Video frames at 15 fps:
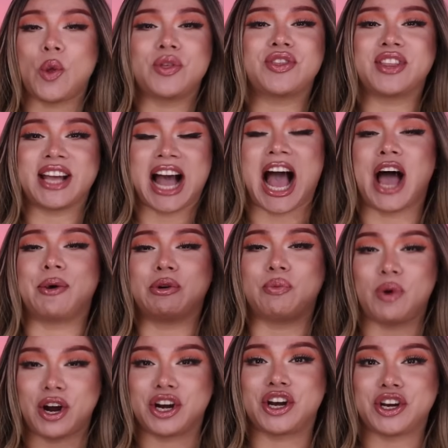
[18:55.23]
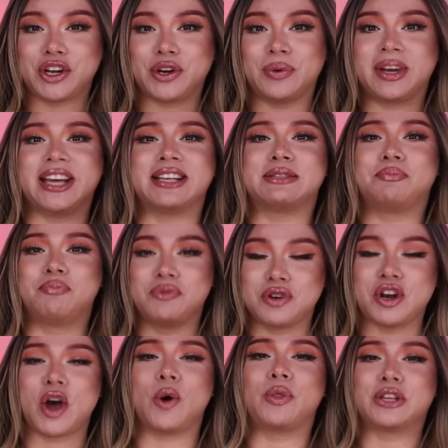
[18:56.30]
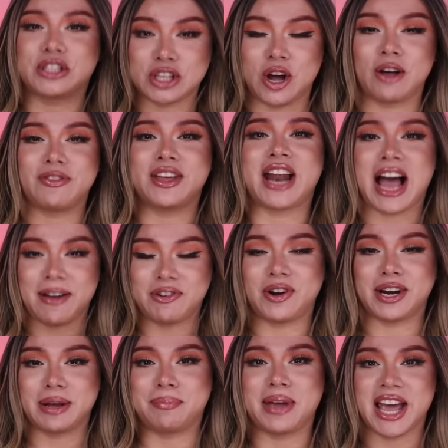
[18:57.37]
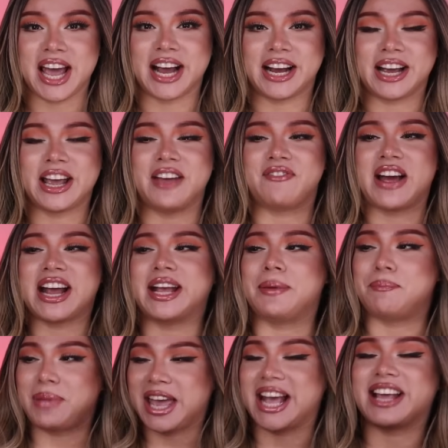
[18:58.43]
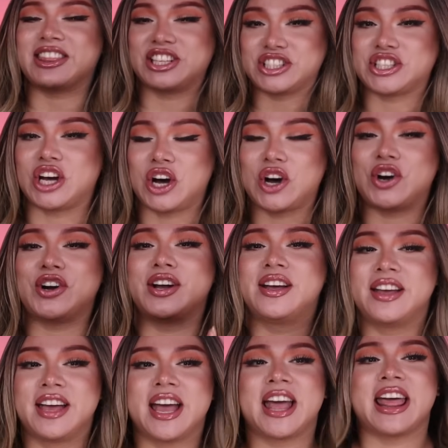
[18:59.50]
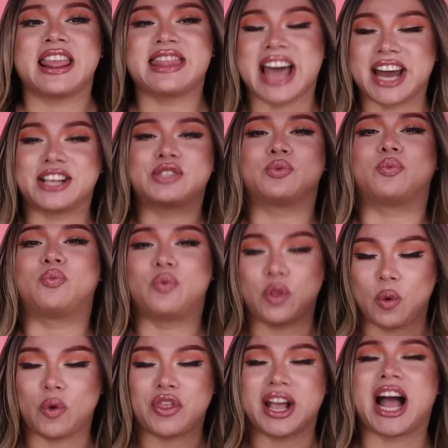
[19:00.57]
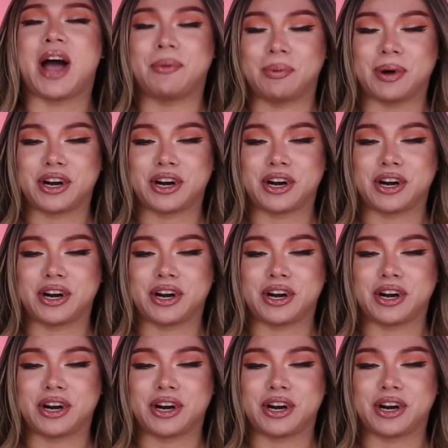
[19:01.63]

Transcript: only thing I would want to do is know the song that I'm going to pick. If I can pick the song, that is the thing I would